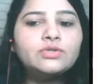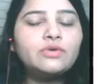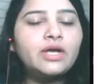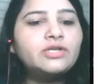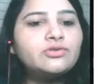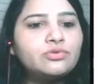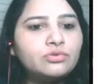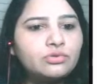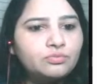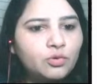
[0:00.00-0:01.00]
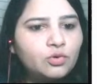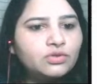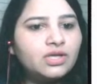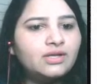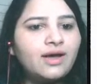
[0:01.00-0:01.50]
to write
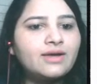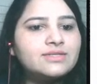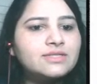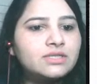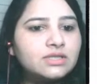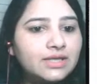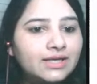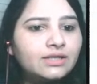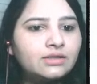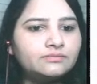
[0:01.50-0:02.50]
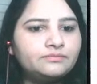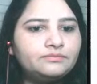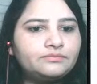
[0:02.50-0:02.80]
both the task daily.